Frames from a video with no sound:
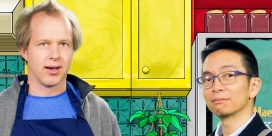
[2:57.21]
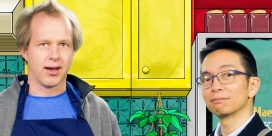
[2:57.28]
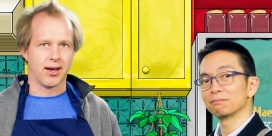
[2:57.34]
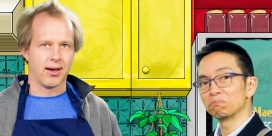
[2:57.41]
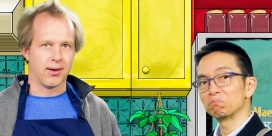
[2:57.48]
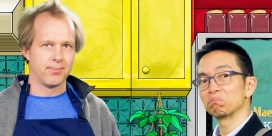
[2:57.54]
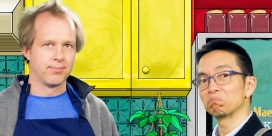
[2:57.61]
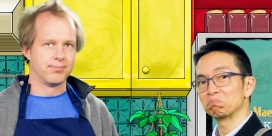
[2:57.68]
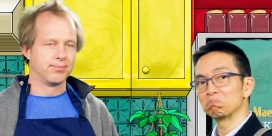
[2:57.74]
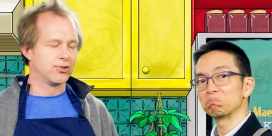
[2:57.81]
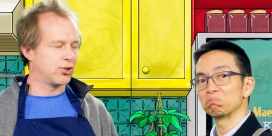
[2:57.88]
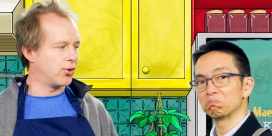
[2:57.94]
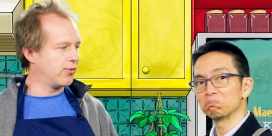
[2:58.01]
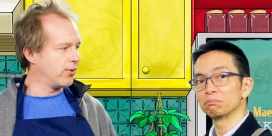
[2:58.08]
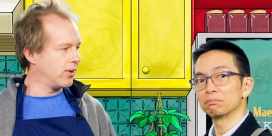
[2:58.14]
Speaker 1: uh,
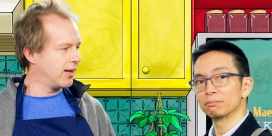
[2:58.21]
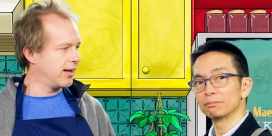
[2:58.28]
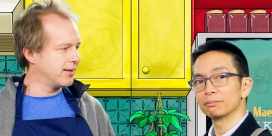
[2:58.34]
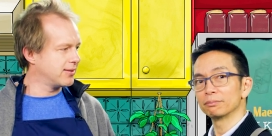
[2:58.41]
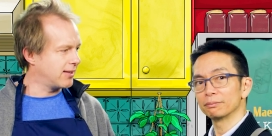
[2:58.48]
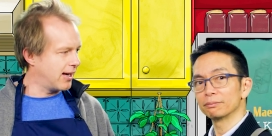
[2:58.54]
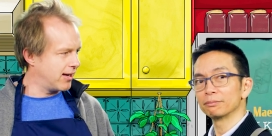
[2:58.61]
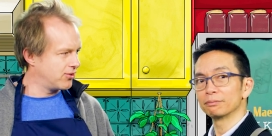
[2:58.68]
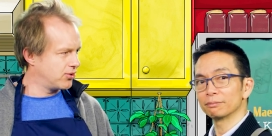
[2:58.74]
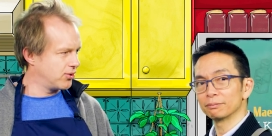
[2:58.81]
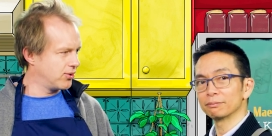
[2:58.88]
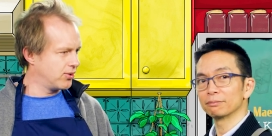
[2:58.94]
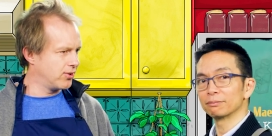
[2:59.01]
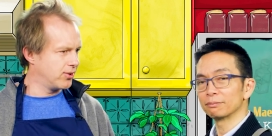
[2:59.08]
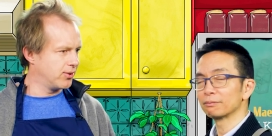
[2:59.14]
serverless,
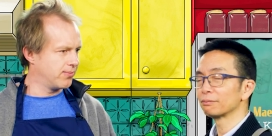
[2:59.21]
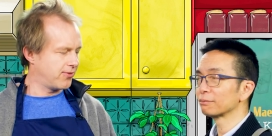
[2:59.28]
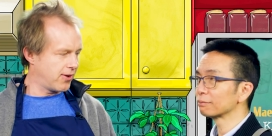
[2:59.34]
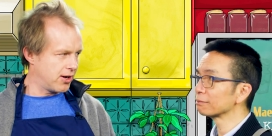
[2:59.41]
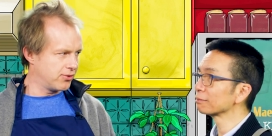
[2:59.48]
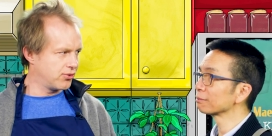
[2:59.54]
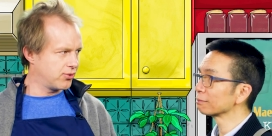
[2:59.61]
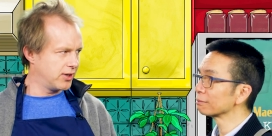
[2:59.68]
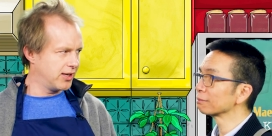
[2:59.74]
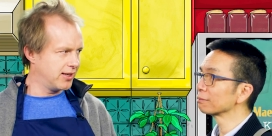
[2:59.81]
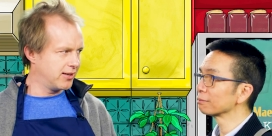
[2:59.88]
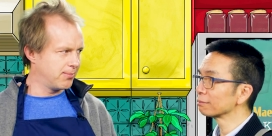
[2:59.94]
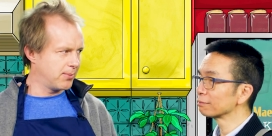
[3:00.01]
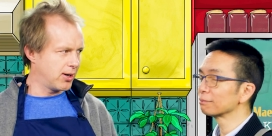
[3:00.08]
Azure Foundry, the